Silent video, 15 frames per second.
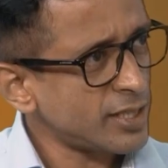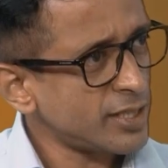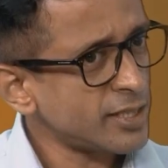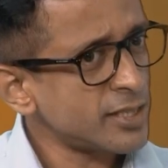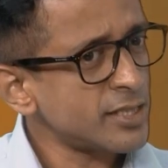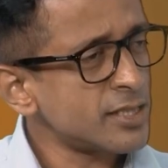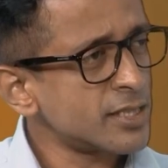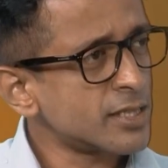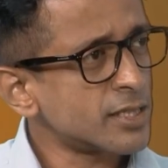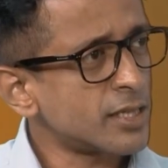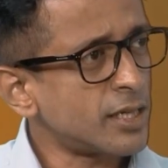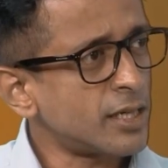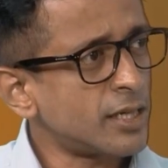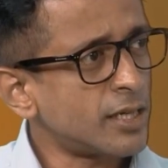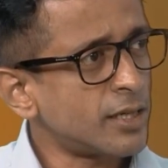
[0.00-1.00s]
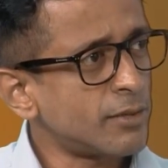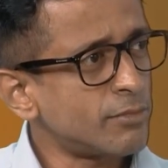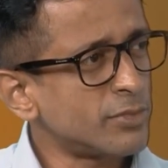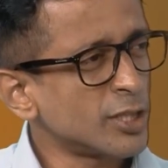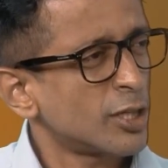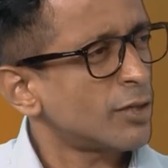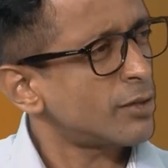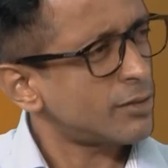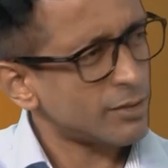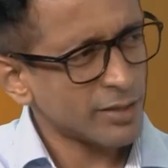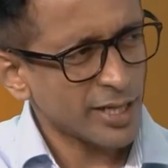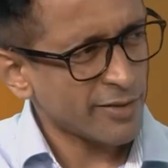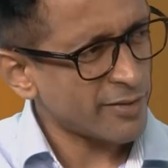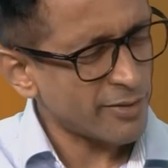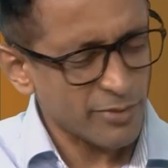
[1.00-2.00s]
is, you know,
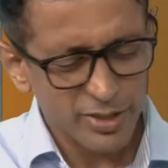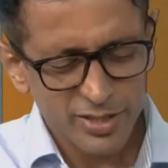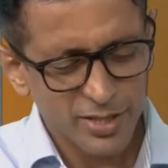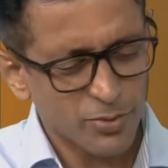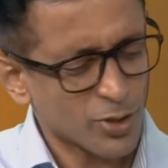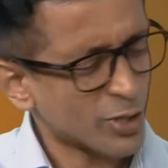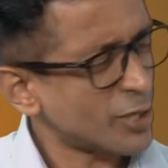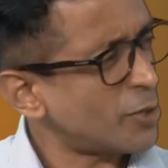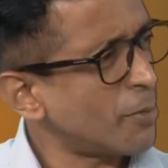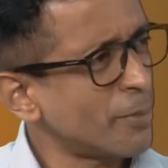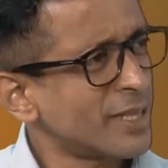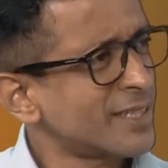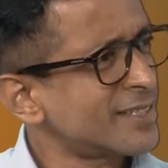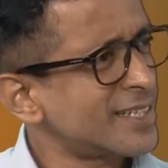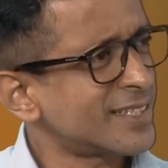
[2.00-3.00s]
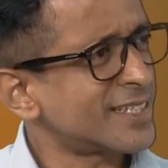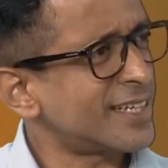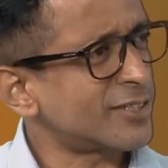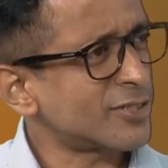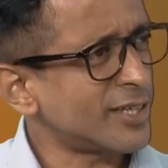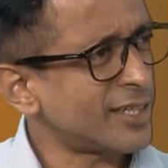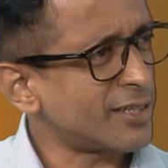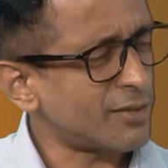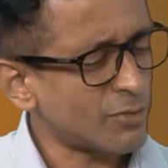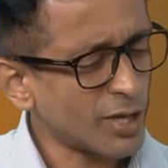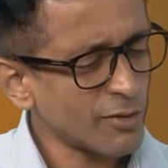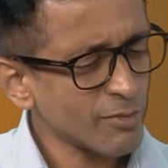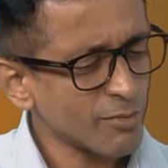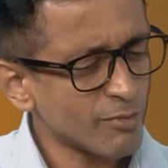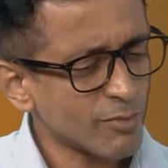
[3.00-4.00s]
we say, what are your myths, etc. And one
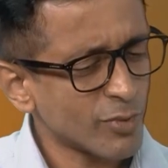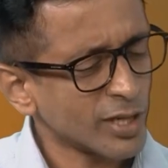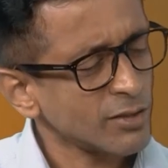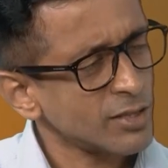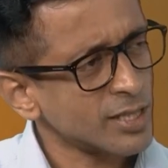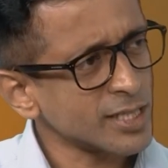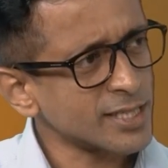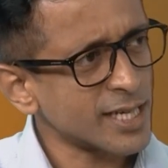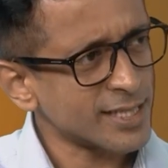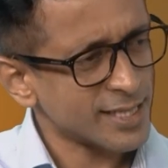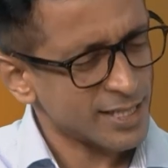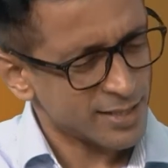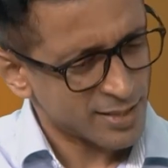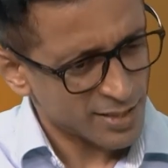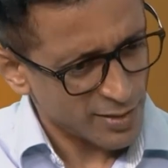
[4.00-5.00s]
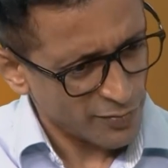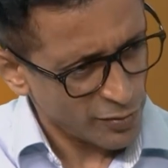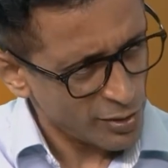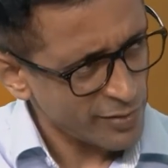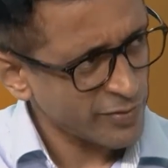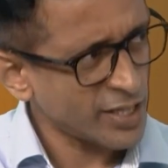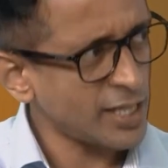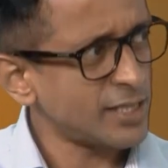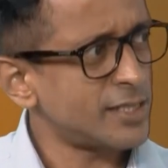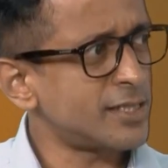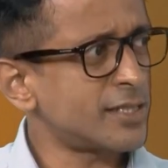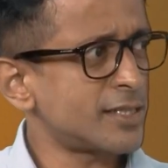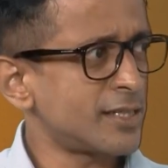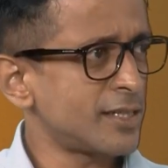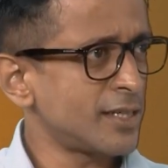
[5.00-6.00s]
of the things I say is, if you have
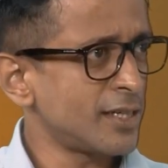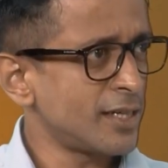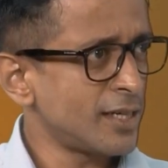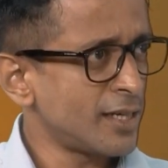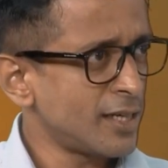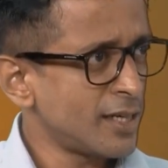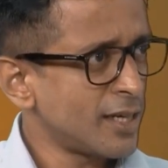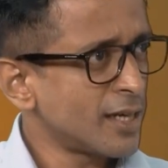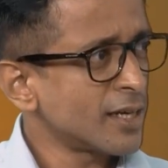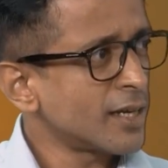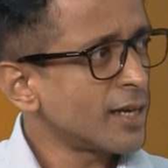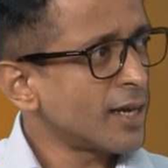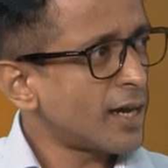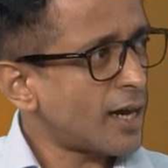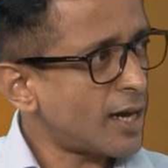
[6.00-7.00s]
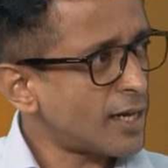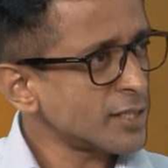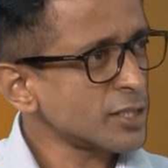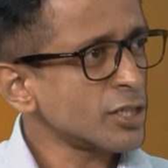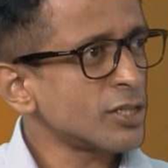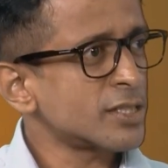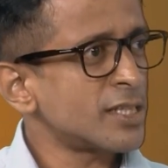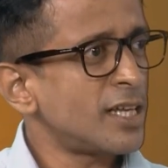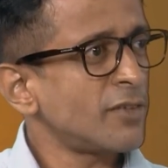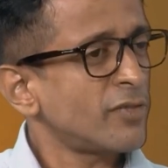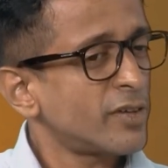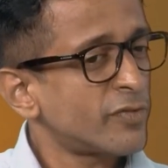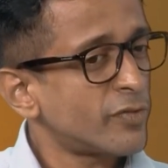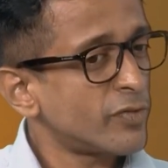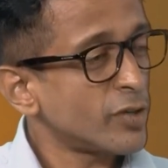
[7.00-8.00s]
kids, ask yourself
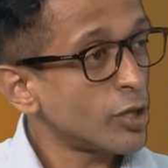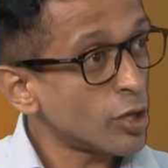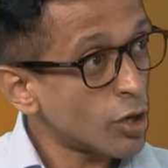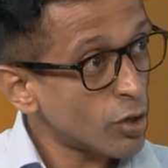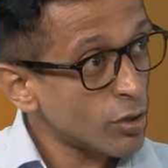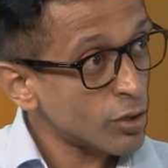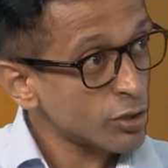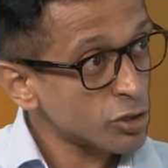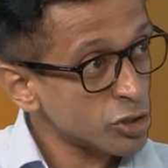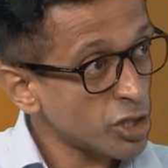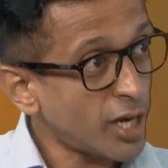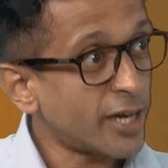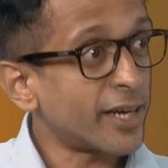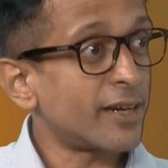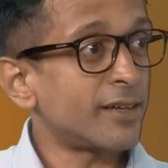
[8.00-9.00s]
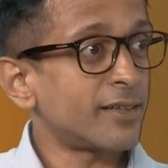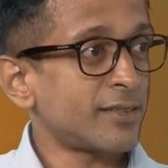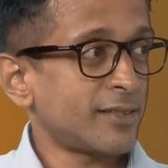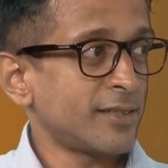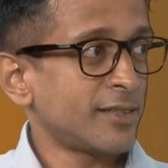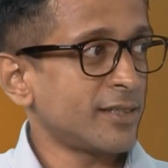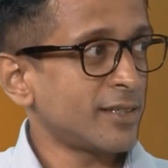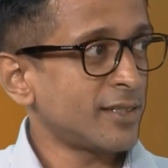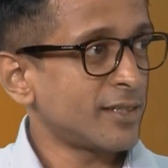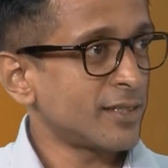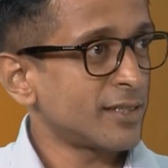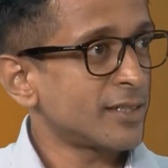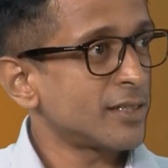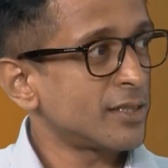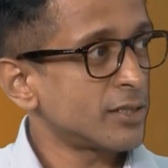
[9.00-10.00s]
if your child
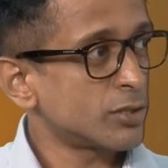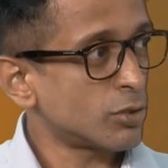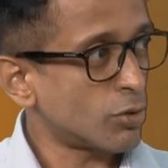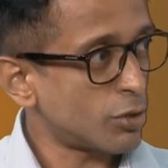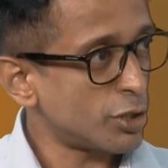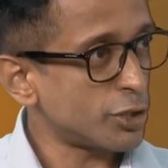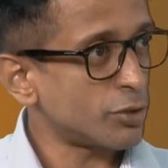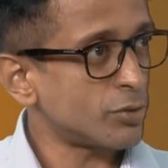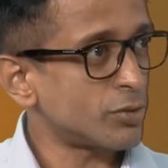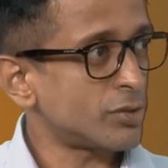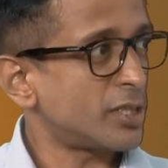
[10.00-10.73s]
told you